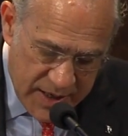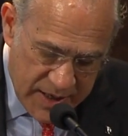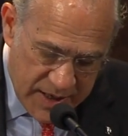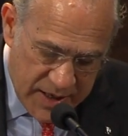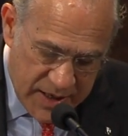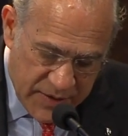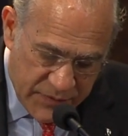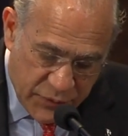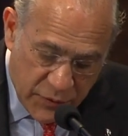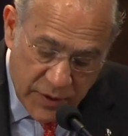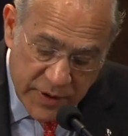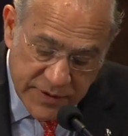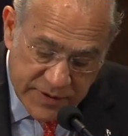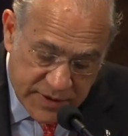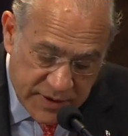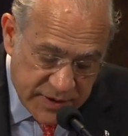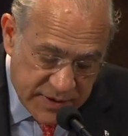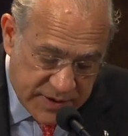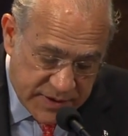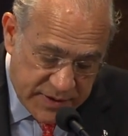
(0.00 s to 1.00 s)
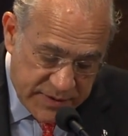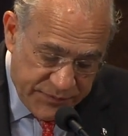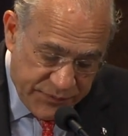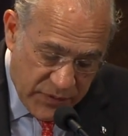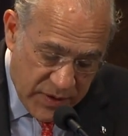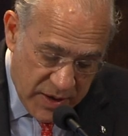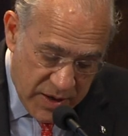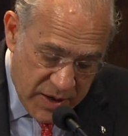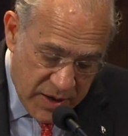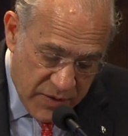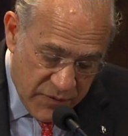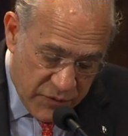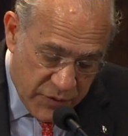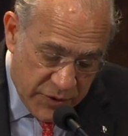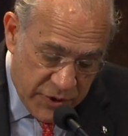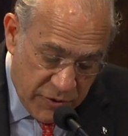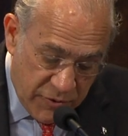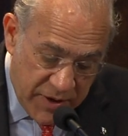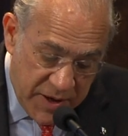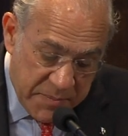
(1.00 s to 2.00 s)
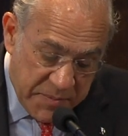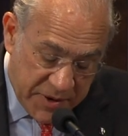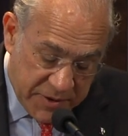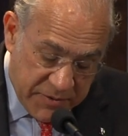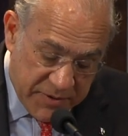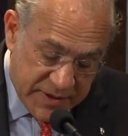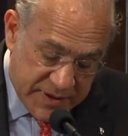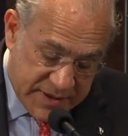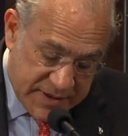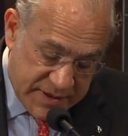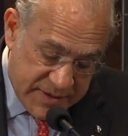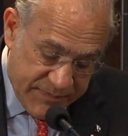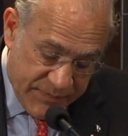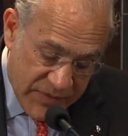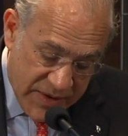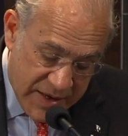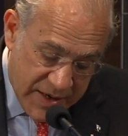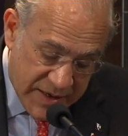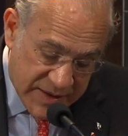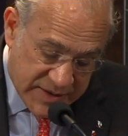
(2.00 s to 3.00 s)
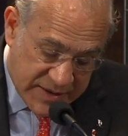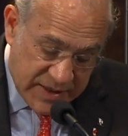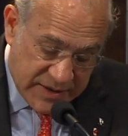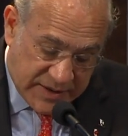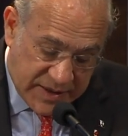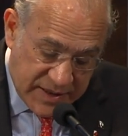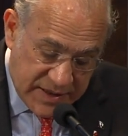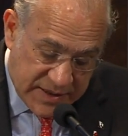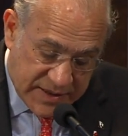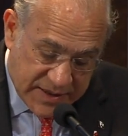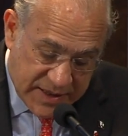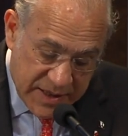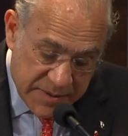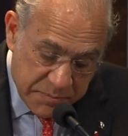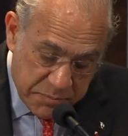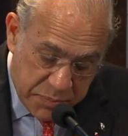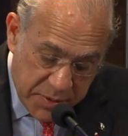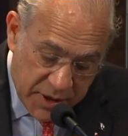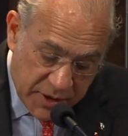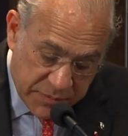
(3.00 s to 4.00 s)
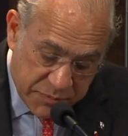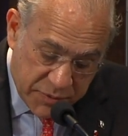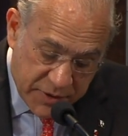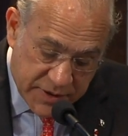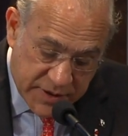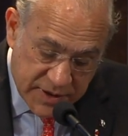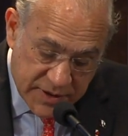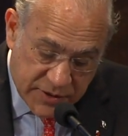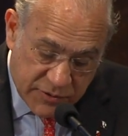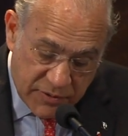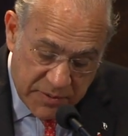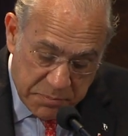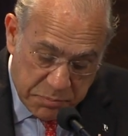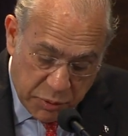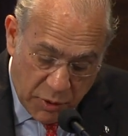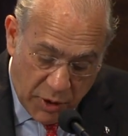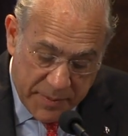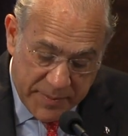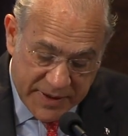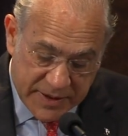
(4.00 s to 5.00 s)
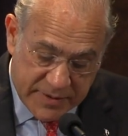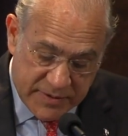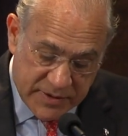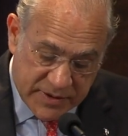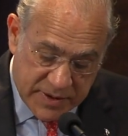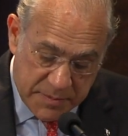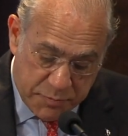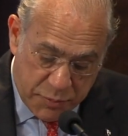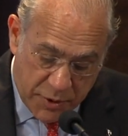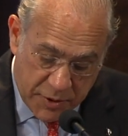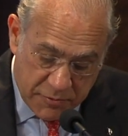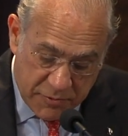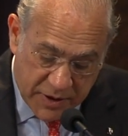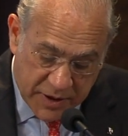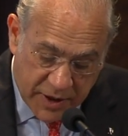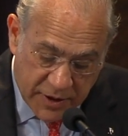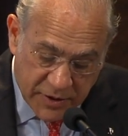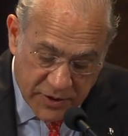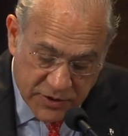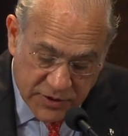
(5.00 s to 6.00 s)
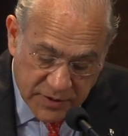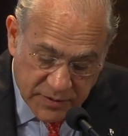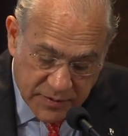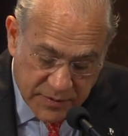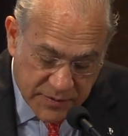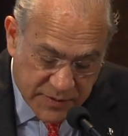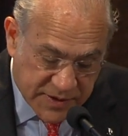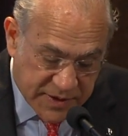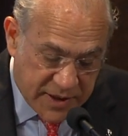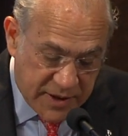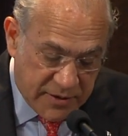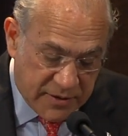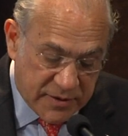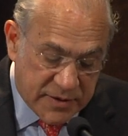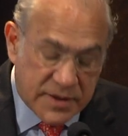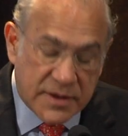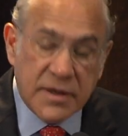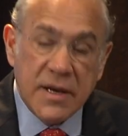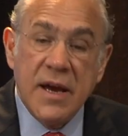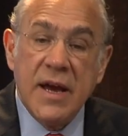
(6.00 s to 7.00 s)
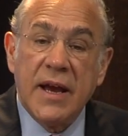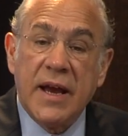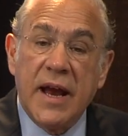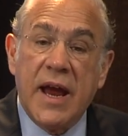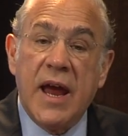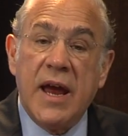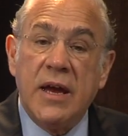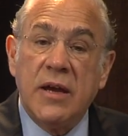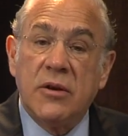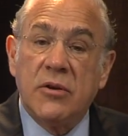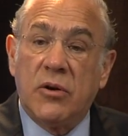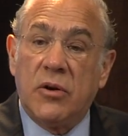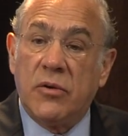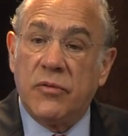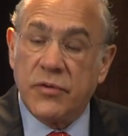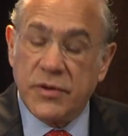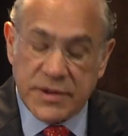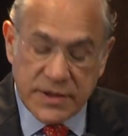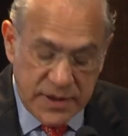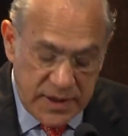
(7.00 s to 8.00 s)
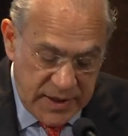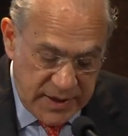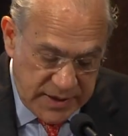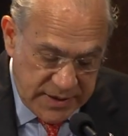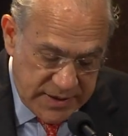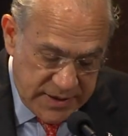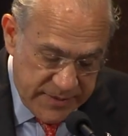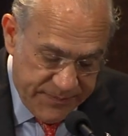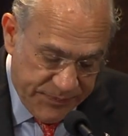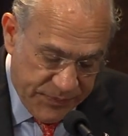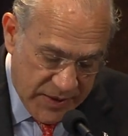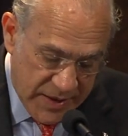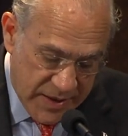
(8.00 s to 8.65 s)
For instance, for new immigrants, cities can build bridges to employment, support recognition of skills gained overseas,